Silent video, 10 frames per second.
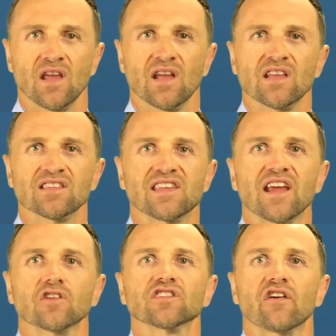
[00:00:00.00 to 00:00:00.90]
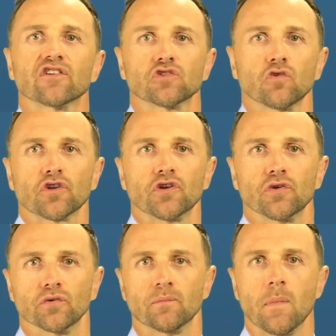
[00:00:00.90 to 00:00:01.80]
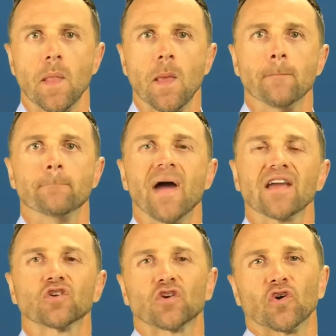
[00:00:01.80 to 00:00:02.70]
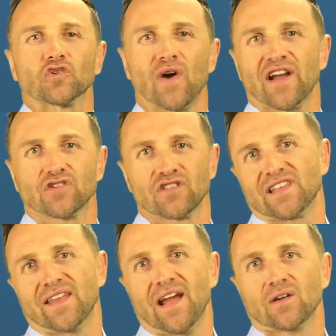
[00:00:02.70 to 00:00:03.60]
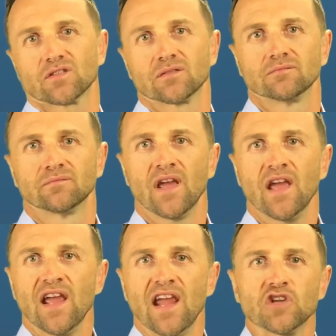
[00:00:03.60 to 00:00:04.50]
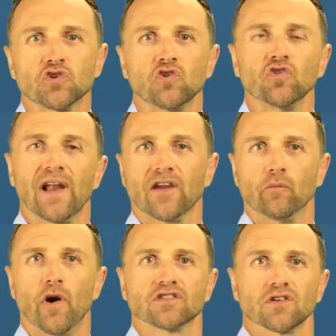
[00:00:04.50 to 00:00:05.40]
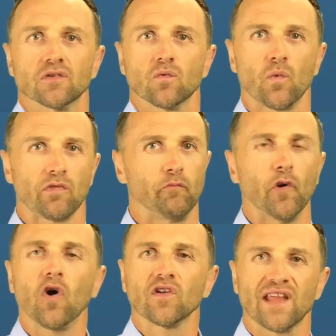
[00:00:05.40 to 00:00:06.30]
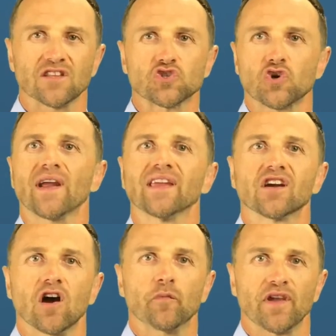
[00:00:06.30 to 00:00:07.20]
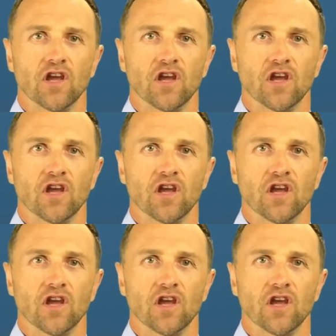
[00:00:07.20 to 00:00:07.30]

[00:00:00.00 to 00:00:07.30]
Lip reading: Second directional cue. Make your call to action stand out. It should look like a button with bold and striking copy